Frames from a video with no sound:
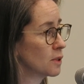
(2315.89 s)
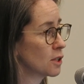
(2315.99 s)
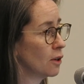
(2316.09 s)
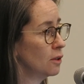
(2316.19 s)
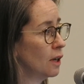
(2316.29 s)

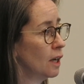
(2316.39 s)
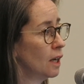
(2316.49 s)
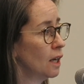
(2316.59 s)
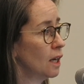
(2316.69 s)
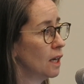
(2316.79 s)
So
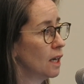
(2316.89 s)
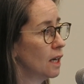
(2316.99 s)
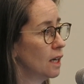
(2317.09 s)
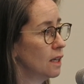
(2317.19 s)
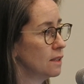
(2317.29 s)

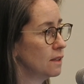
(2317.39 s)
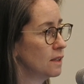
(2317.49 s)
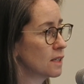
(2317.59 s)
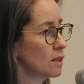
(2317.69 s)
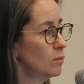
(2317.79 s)

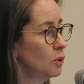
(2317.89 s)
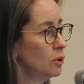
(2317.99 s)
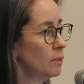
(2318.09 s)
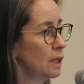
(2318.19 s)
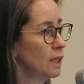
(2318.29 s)
this
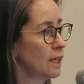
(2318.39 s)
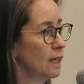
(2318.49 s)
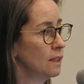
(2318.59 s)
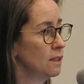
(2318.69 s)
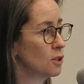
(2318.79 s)

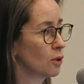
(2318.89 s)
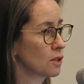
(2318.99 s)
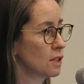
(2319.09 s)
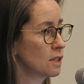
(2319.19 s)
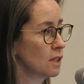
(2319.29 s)
immune-mediated
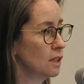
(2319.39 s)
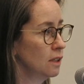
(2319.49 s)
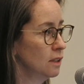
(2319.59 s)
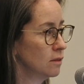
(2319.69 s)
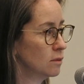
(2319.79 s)

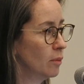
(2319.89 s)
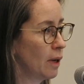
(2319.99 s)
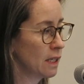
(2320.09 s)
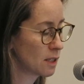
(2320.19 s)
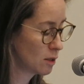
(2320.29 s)
toxicity
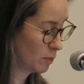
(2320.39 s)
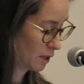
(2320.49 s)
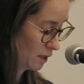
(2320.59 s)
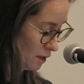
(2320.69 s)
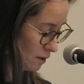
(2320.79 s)
remains to
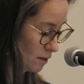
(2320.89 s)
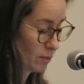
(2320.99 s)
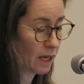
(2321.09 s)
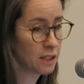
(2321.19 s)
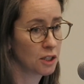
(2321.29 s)
be the
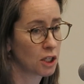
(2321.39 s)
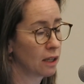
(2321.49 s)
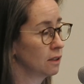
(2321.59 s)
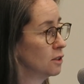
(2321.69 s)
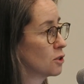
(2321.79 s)
major
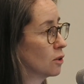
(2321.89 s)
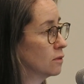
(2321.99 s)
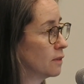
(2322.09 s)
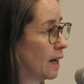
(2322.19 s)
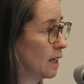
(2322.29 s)
challenge of
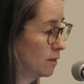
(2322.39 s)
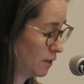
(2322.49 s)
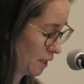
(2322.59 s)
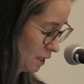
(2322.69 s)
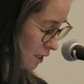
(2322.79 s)

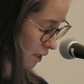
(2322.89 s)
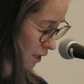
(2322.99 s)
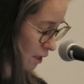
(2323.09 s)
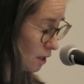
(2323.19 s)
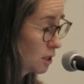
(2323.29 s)
AAV
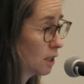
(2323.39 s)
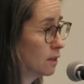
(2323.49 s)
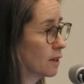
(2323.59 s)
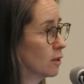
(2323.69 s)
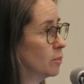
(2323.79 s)
gene
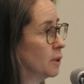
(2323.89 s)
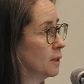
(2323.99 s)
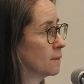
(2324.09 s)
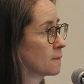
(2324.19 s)
therapy.